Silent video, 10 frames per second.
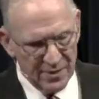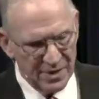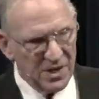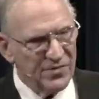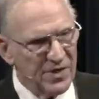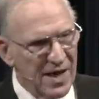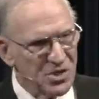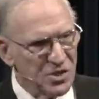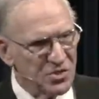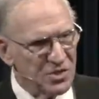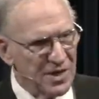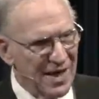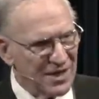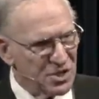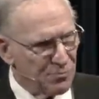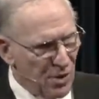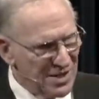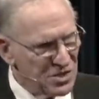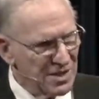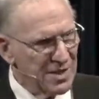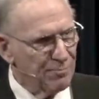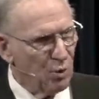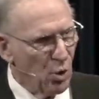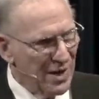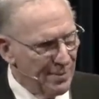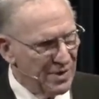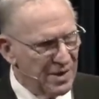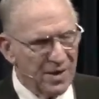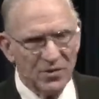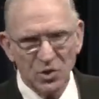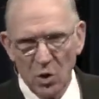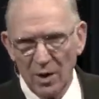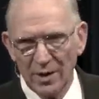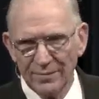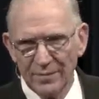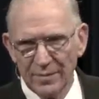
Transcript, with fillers: Divination is expressly prohibited in the Torah.